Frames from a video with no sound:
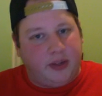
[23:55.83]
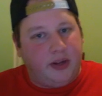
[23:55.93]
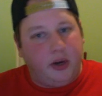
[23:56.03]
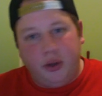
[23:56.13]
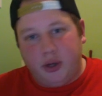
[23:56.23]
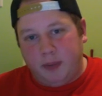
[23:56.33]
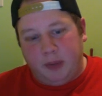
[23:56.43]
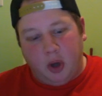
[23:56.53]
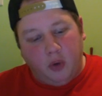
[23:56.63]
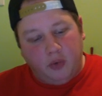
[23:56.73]
you could be
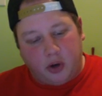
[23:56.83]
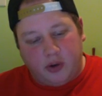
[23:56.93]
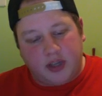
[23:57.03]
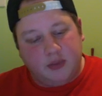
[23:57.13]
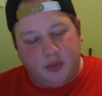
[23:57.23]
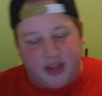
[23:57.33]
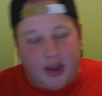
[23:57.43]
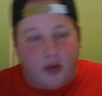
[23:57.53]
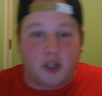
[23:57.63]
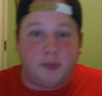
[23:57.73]
over-aggressive with a counter
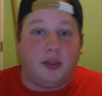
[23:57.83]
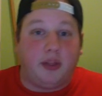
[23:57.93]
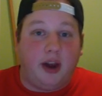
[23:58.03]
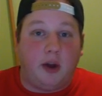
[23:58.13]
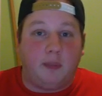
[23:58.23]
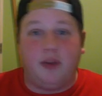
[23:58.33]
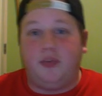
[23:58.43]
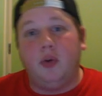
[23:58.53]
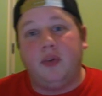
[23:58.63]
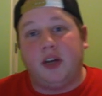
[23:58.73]
spell there, but if you
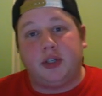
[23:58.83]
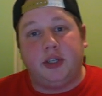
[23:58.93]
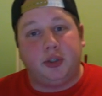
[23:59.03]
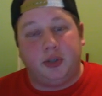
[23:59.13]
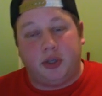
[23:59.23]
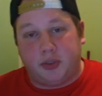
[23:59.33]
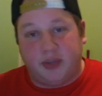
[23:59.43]
eventually drew your Sphinx's